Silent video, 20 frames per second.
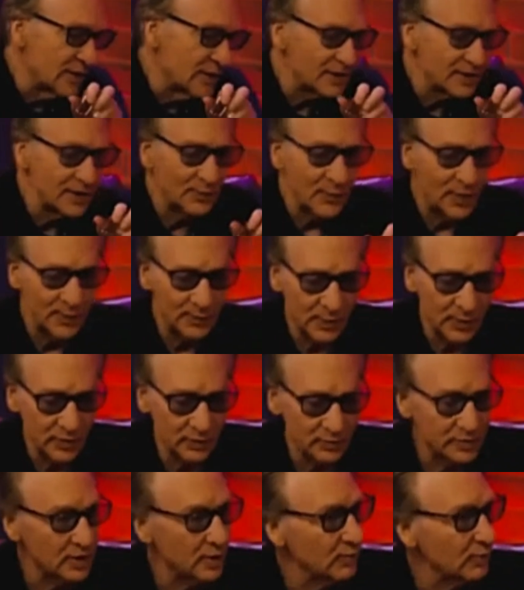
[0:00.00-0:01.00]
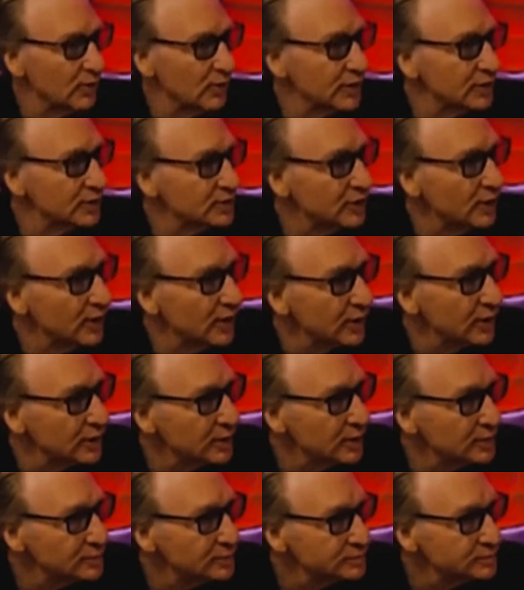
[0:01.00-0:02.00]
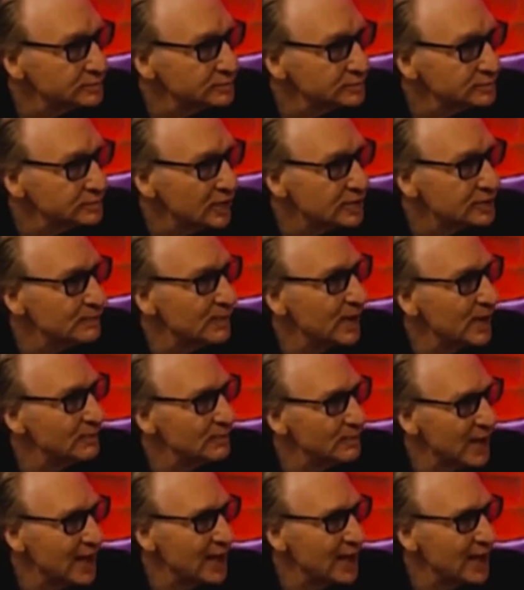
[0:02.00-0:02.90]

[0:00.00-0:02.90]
they're the people who don't want to talk. It's my